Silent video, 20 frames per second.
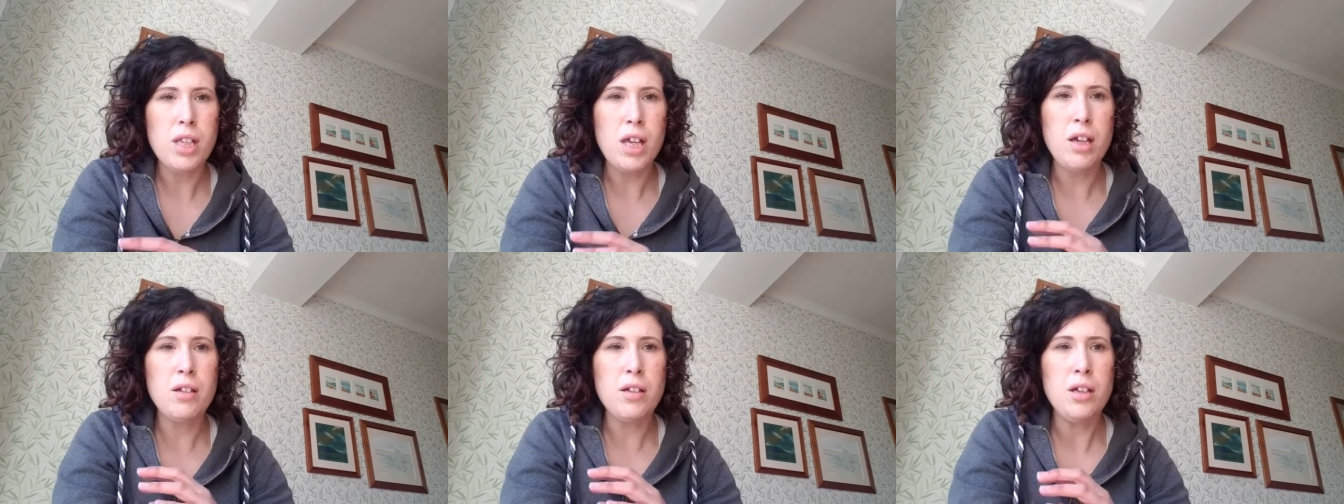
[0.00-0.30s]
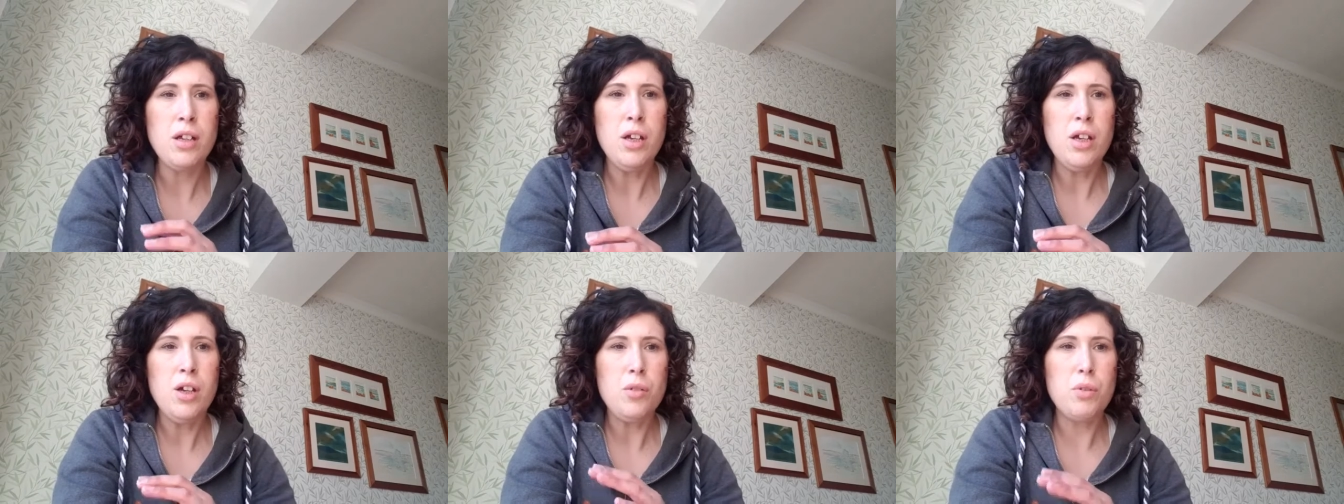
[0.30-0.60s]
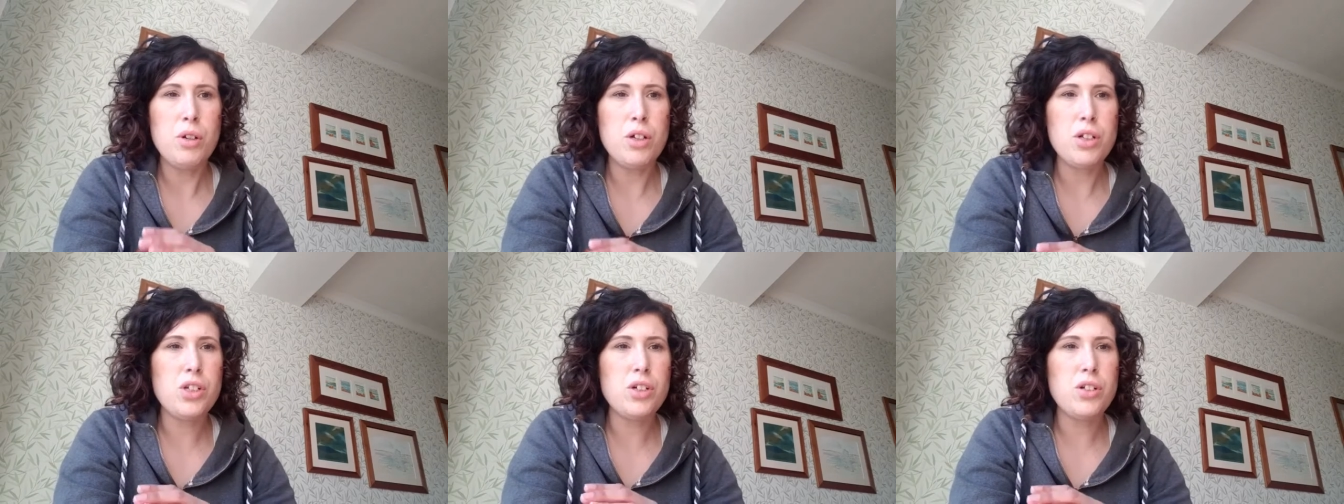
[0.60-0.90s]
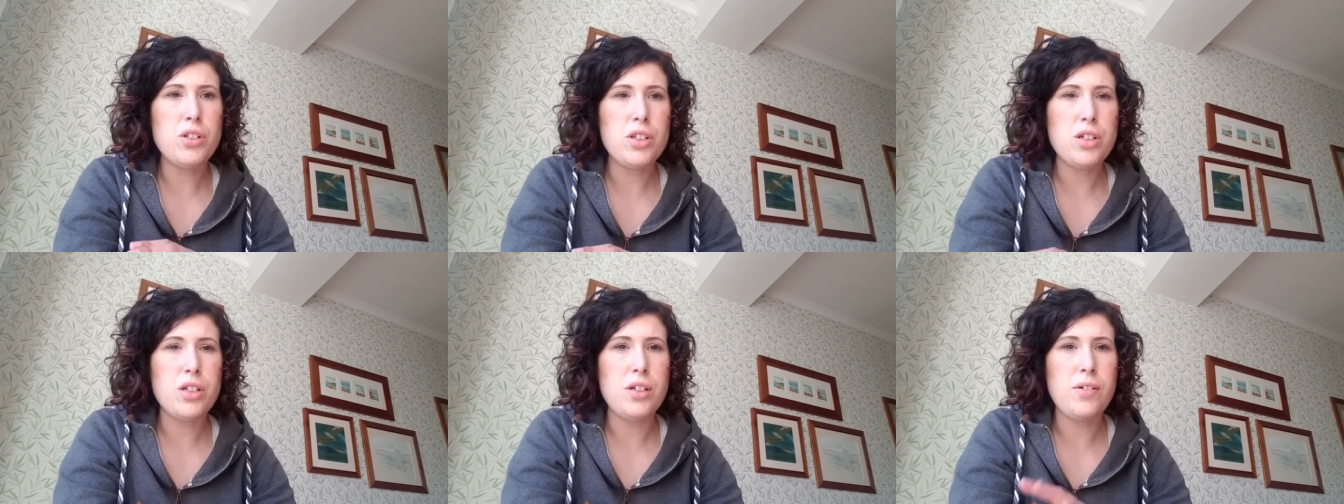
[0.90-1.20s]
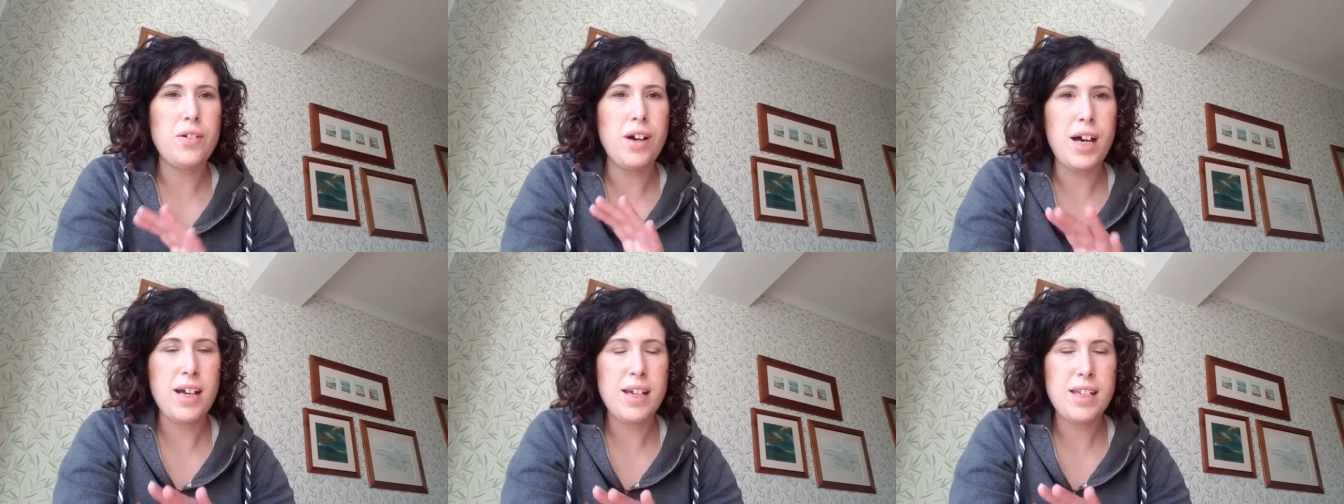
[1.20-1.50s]
And what she'll
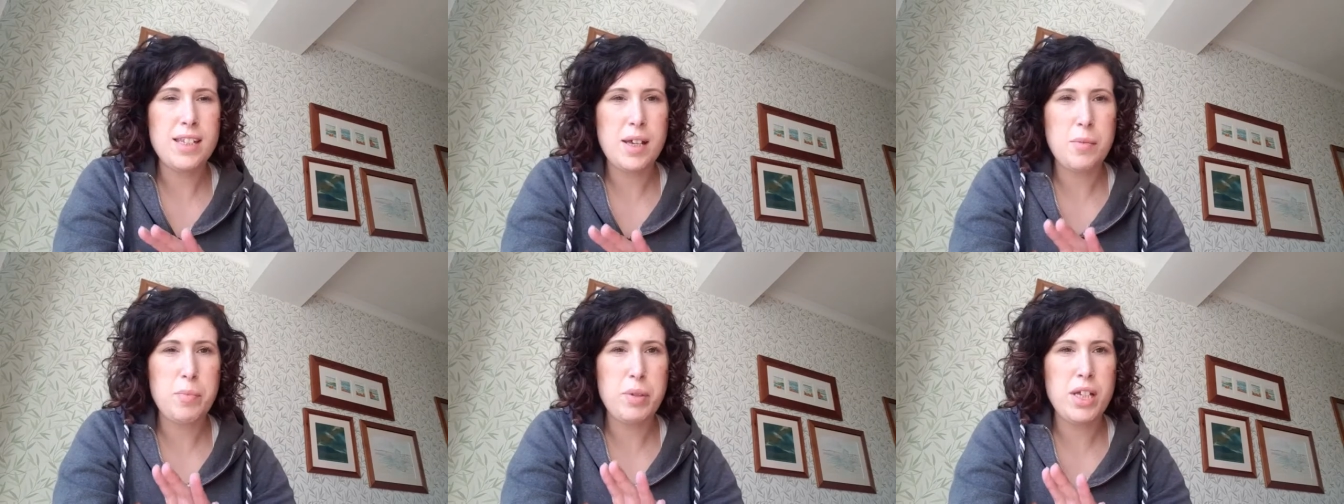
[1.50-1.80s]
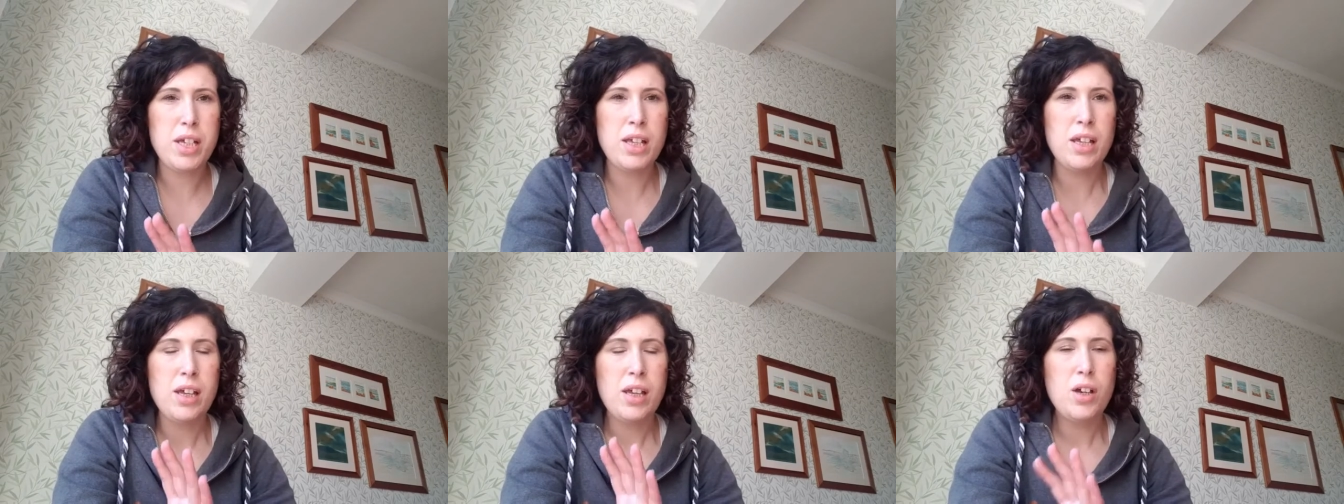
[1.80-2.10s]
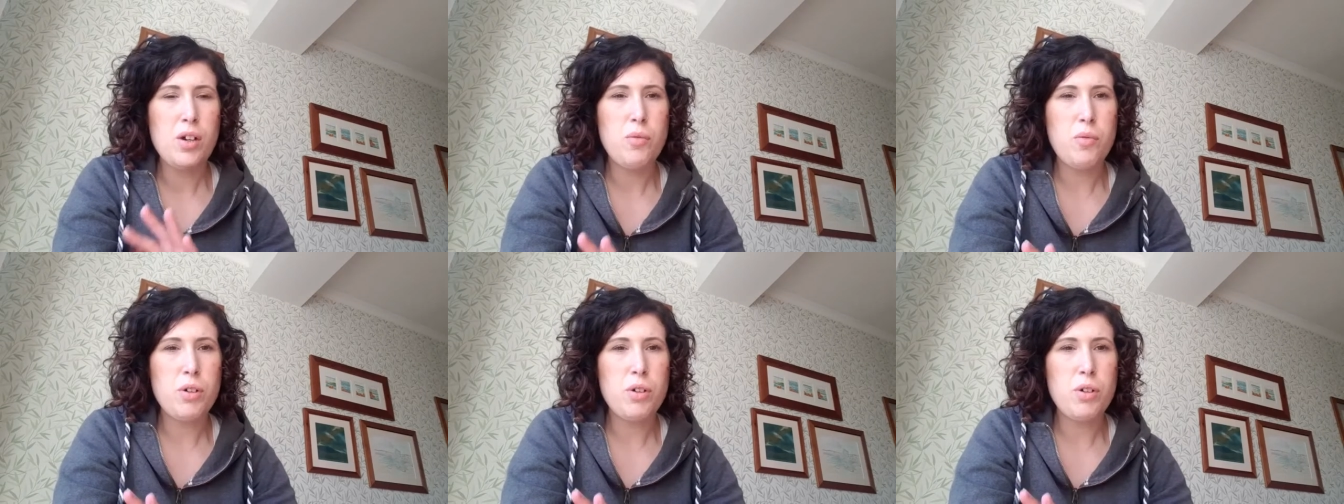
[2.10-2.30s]
do, hi Debbie,